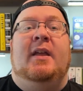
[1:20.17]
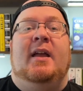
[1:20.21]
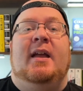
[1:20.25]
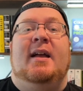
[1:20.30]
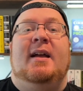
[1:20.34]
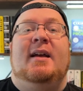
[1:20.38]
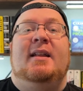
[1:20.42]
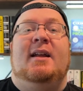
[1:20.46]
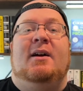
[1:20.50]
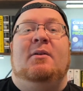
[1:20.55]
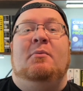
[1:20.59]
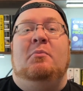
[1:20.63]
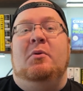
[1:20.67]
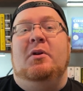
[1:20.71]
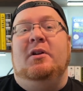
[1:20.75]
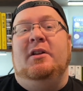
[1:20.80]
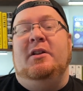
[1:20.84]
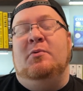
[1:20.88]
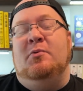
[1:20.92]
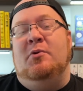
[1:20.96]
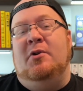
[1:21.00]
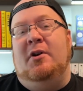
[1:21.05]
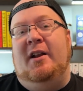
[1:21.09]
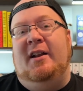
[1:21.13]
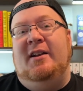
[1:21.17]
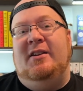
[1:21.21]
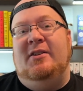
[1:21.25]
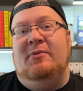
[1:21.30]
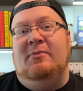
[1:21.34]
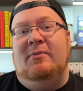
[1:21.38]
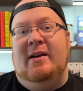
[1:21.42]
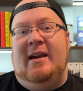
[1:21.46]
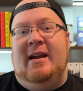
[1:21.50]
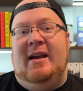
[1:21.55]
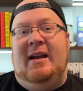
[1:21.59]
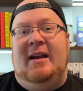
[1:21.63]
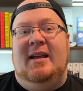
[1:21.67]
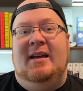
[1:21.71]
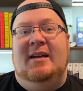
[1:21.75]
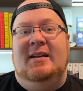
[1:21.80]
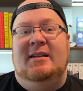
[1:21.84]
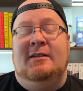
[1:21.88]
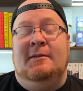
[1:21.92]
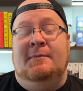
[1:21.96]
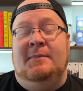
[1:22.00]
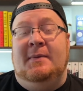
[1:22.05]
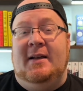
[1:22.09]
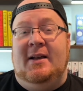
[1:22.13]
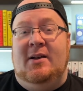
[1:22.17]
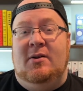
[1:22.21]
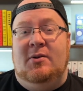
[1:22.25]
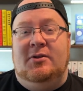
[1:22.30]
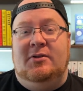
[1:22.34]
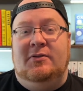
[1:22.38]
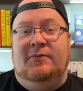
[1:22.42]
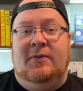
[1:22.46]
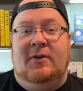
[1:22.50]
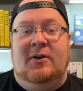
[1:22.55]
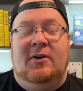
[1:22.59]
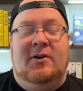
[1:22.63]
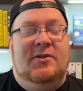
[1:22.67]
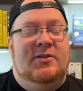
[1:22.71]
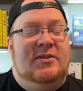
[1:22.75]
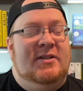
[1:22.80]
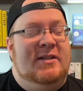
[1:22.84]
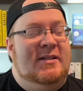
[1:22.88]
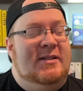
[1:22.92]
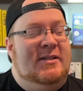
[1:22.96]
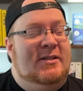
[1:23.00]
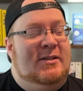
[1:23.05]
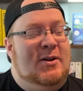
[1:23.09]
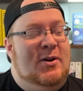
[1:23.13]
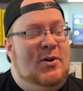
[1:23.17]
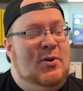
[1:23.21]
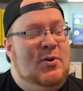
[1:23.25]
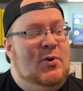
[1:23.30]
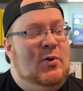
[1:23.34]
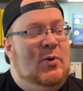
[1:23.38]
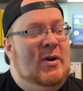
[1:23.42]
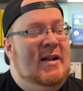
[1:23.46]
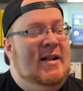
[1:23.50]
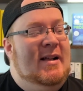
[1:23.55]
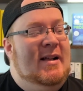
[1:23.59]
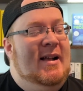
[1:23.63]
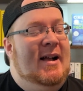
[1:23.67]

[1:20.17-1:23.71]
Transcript: and I really wanted to read something else first, and so